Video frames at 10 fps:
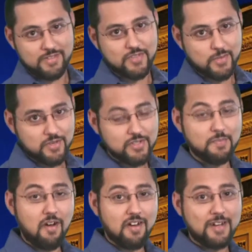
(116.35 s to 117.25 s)
viewers.
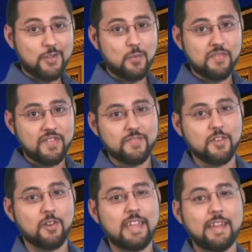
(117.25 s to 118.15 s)
Mark October 5th
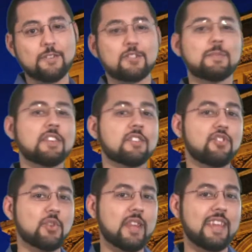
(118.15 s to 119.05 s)
on your calendars
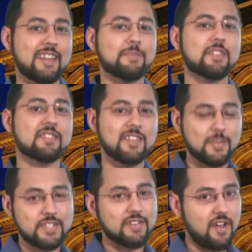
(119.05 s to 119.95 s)
because you can hit up the
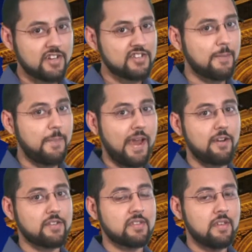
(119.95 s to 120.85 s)
Sotheby's auction in
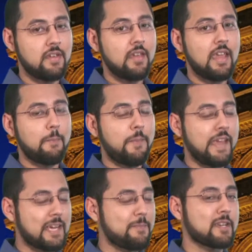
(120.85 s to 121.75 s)
Paris and
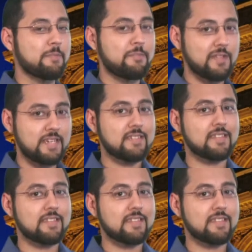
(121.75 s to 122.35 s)
pick up a complete